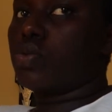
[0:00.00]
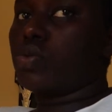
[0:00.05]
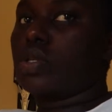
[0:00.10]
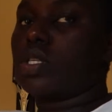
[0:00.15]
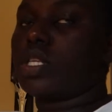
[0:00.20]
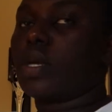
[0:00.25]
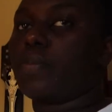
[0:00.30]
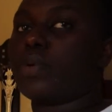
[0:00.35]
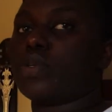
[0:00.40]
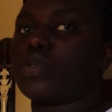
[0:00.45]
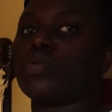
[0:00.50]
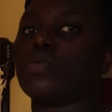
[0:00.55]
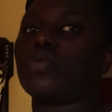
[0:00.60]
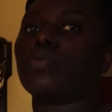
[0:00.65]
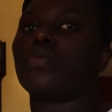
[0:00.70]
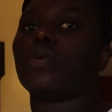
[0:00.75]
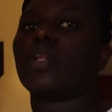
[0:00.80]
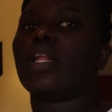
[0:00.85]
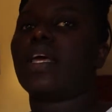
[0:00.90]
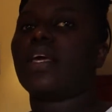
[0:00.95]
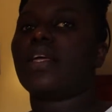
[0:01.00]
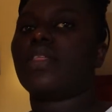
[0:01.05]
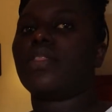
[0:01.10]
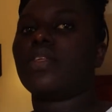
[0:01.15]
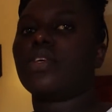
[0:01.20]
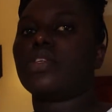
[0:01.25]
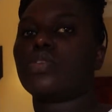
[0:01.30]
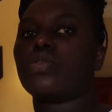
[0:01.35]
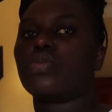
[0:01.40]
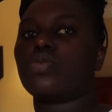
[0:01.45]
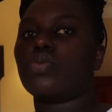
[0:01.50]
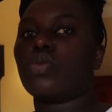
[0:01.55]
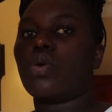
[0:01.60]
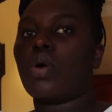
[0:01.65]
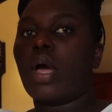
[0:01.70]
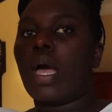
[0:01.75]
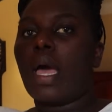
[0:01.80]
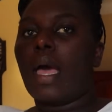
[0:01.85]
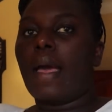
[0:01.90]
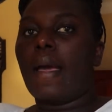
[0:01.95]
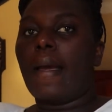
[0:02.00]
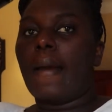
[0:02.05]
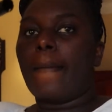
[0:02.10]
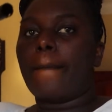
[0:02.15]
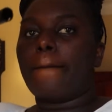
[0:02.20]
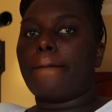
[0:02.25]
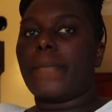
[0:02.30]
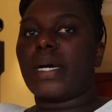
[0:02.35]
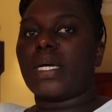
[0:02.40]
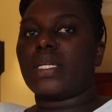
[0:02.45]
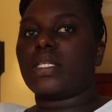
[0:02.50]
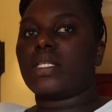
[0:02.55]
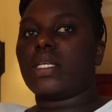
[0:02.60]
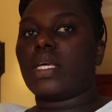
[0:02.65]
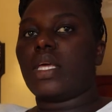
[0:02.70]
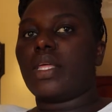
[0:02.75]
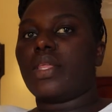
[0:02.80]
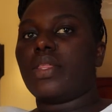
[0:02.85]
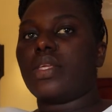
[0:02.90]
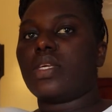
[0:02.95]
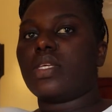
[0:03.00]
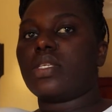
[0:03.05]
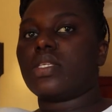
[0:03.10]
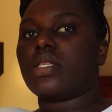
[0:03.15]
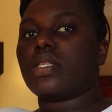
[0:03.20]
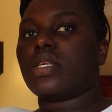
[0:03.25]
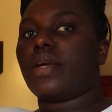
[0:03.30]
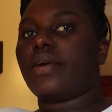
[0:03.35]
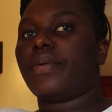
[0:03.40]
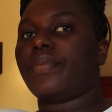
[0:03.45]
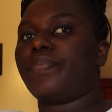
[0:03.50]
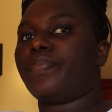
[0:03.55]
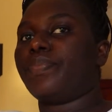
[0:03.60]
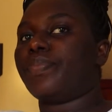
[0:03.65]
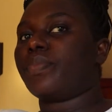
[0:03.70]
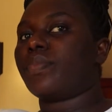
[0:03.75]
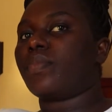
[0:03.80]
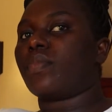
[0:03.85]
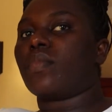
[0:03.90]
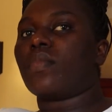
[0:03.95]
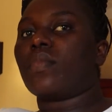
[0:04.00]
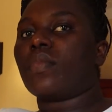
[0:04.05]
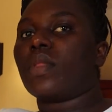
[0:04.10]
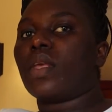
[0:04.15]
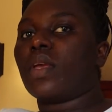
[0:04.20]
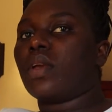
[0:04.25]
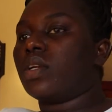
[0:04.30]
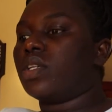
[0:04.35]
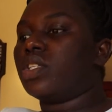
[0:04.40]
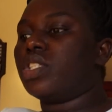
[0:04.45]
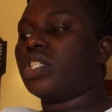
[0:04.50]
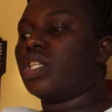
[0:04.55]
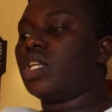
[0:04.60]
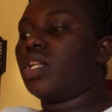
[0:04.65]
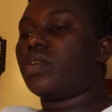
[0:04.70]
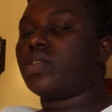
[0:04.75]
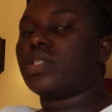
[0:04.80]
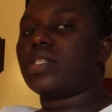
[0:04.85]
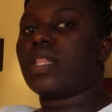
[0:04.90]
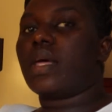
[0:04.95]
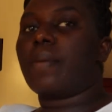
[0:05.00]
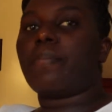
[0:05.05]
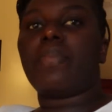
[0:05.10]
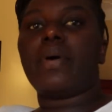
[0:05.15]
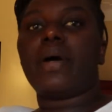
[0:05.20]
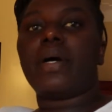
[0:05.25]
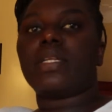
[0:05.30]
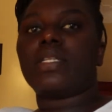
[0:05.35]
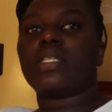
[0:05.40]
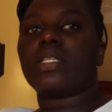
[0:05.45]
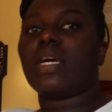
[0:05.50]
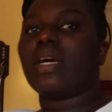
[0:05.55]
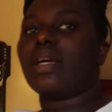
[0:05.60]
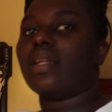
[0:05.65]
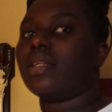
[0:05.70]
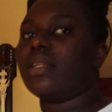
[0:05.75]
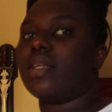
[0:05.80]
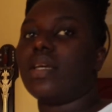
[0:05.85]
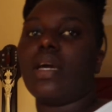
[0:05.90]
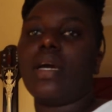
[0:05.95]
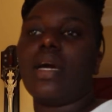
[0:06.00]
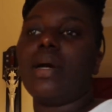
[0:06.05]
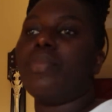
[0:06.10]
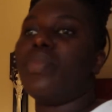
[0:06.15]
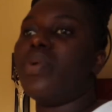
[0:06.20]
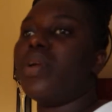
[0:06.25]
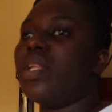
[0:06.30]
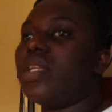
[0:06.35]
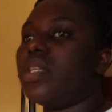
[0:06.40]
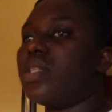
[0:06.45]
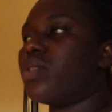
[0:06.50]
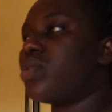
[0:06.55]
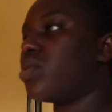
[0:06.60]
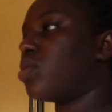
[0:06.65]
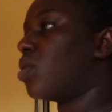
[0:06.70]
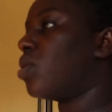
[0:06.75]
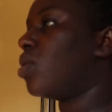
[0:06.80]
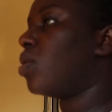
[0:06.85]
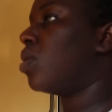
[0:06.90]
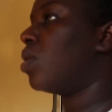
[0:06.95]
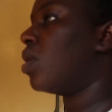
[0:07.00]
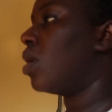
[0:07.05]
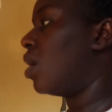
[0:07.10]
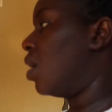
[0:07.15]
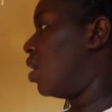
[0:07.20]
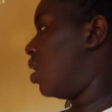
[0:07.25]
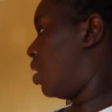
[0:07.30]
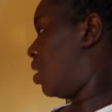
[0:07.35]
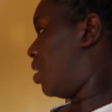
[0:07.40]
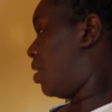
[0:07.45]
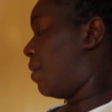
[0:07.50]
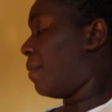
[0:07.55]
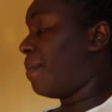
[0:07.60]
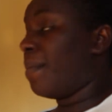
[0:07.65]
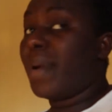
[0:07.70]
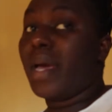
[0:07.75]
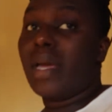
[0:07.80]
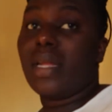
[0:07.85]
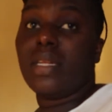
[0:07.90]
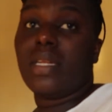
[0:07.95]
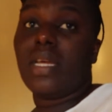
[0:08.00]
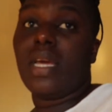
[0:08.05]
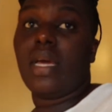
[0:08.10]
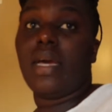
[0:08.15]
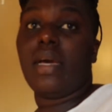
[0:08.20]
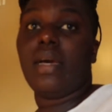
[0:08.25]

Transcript: two it's supposed to look like these two but this she lost the part and I'm really so mad